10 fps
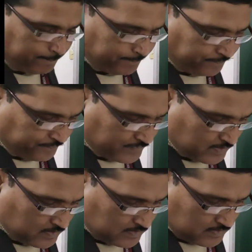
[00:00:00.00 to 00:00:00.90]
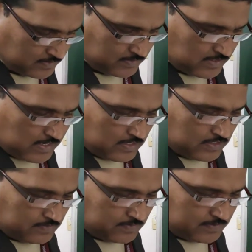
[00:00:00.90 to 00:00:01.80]
11. So
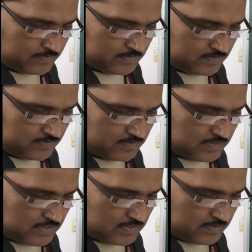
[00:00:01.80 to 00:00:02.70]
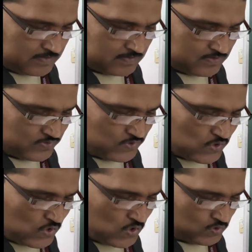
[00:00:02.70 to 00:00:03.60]
11. 11.
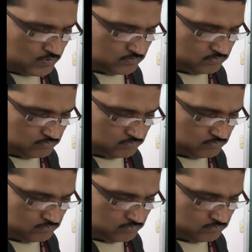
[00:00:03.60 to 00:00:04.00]
No.